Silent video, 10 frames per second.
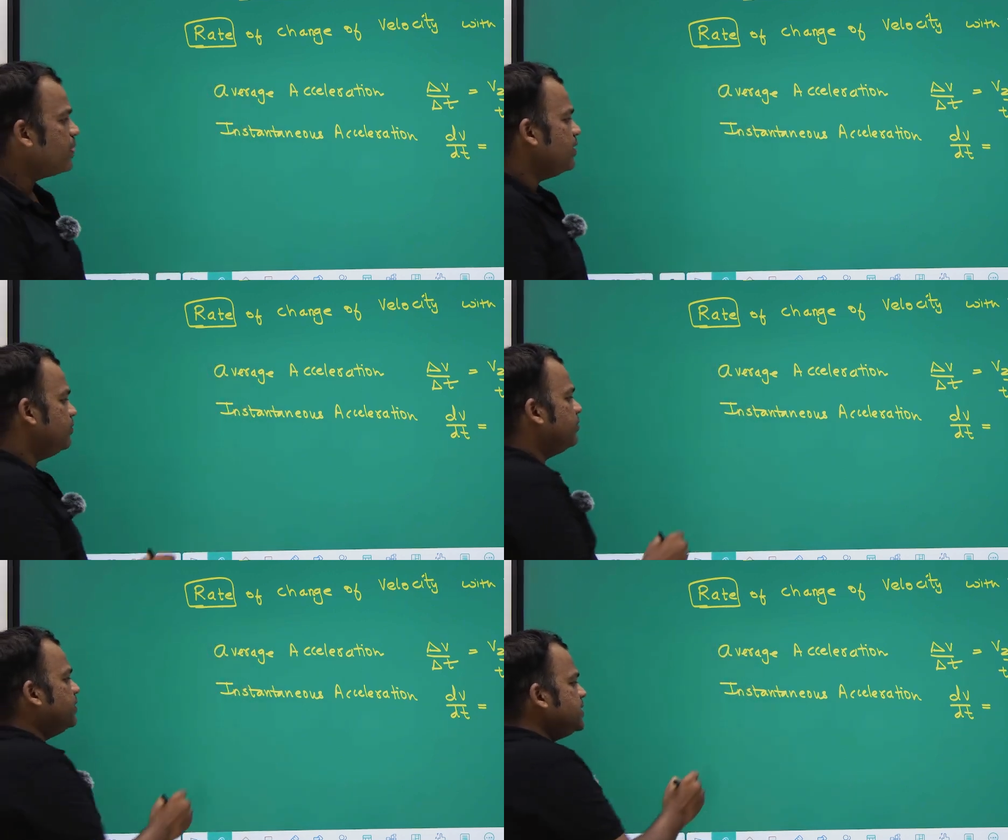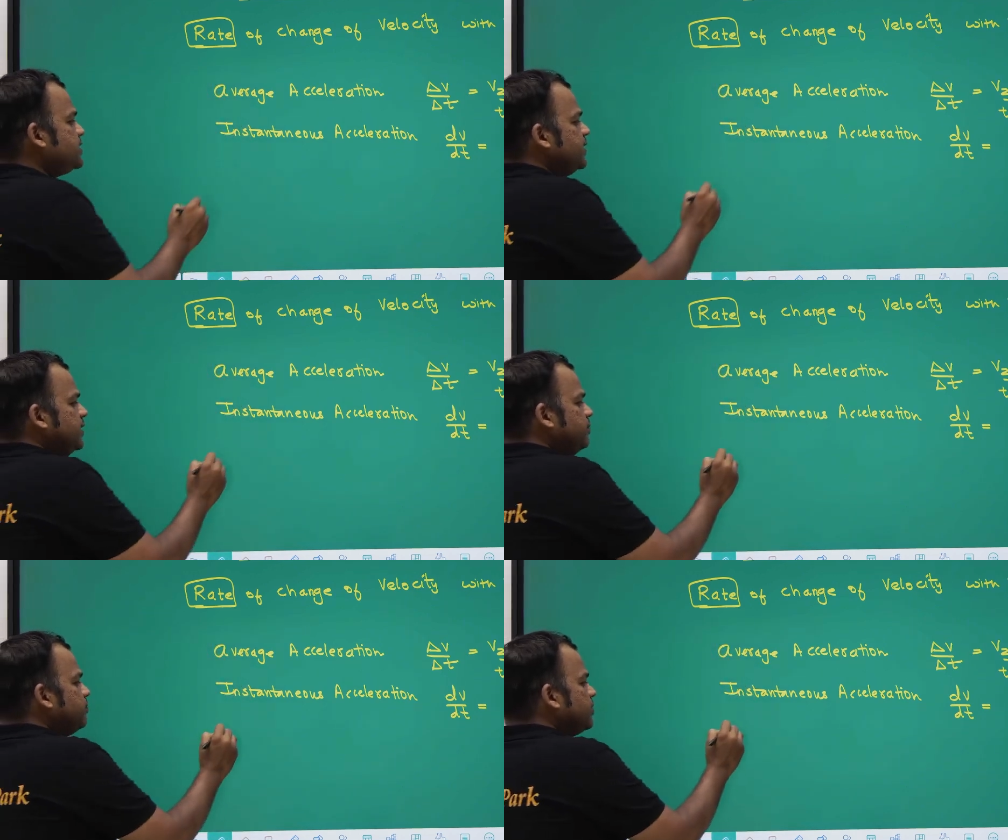We will
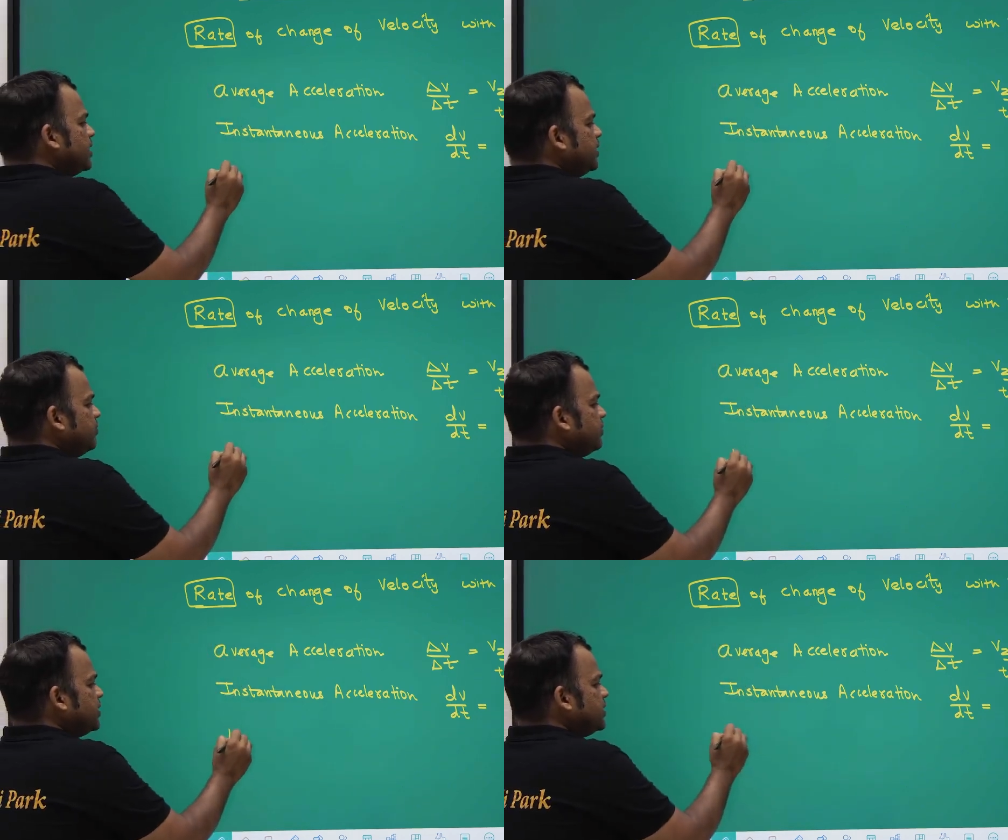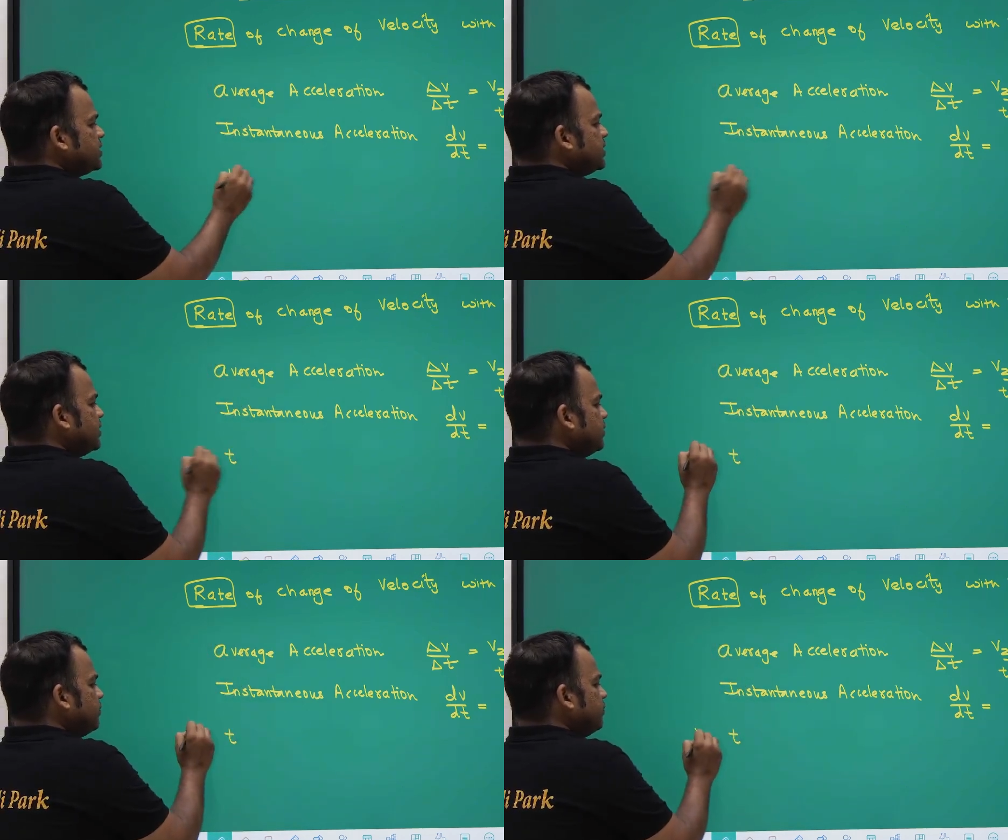see. If it is
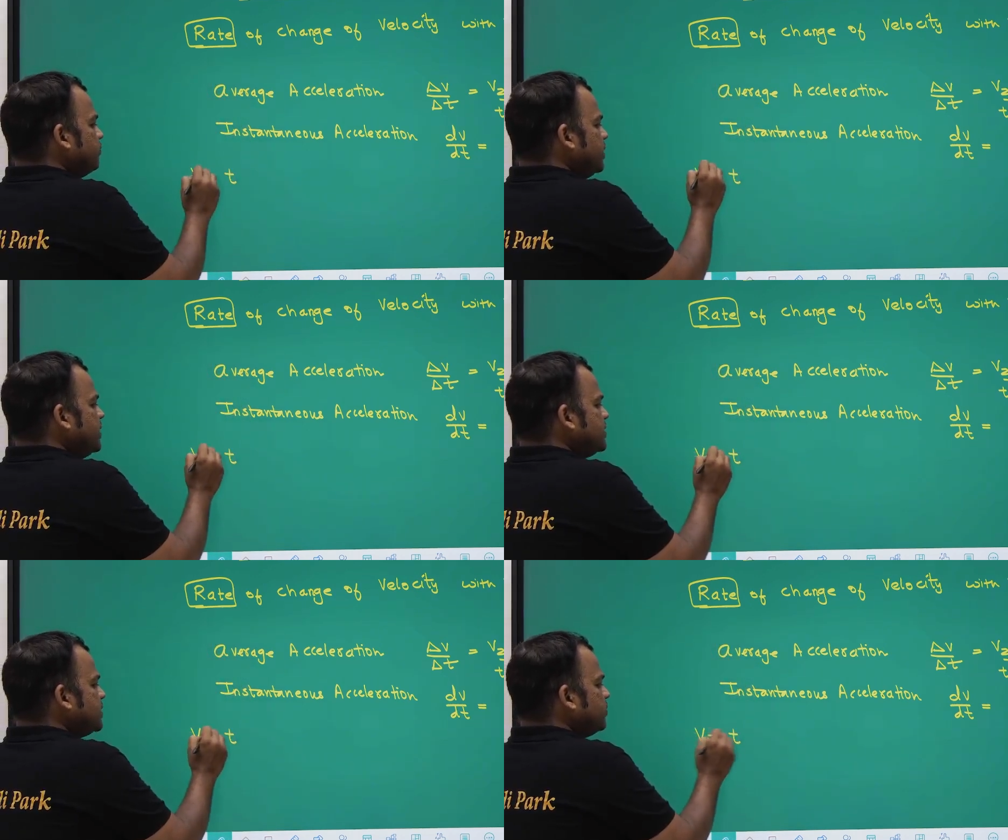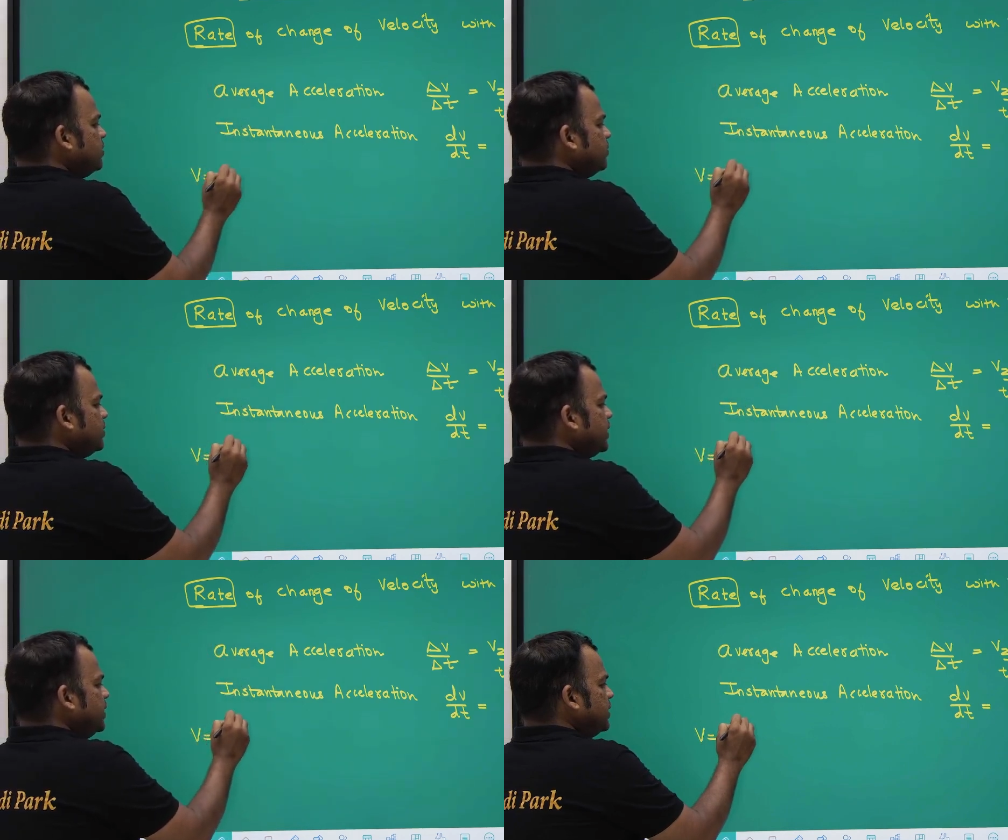v is equal to
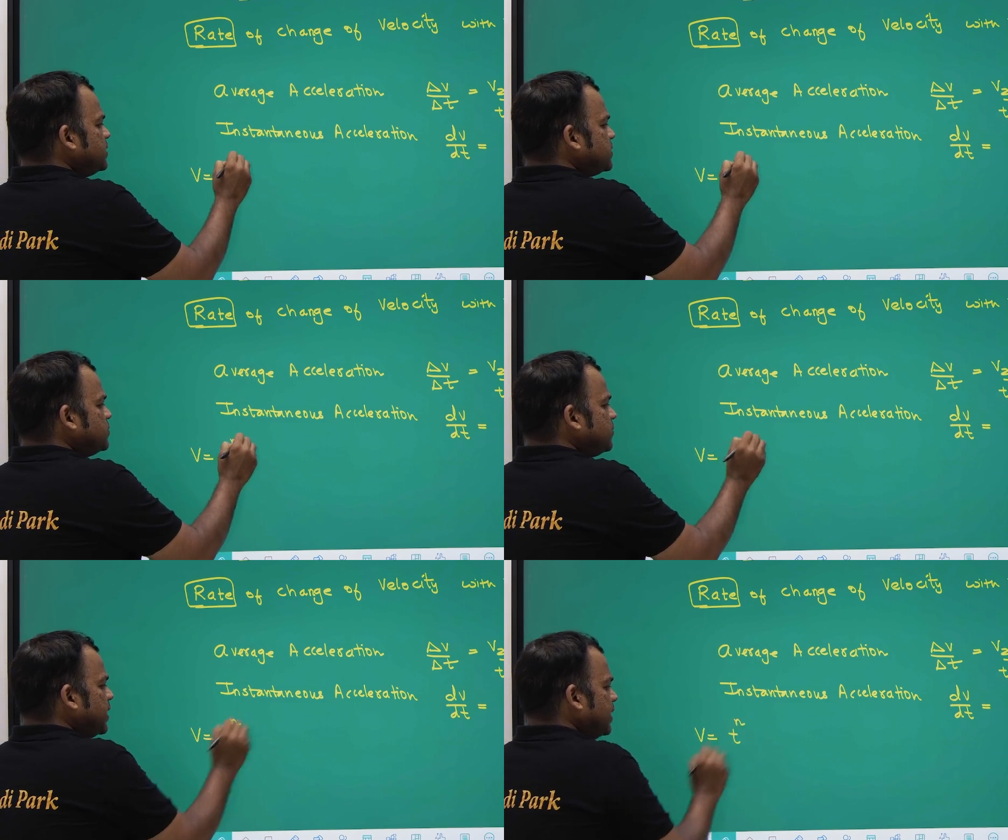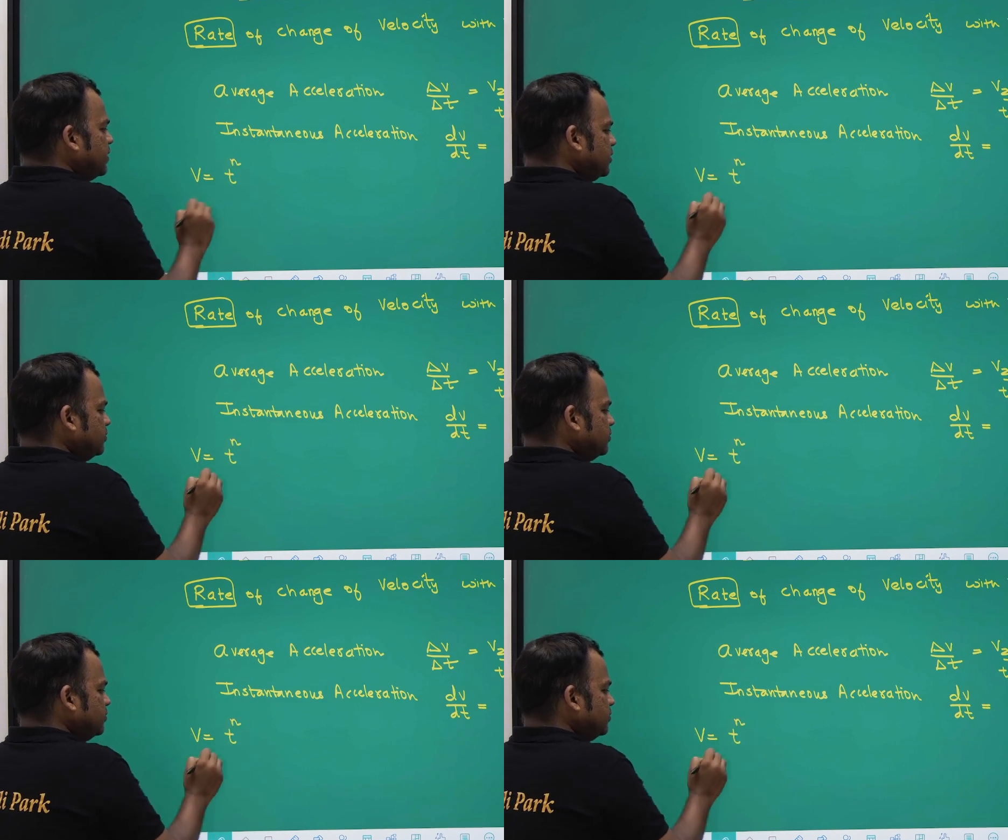t raised to n,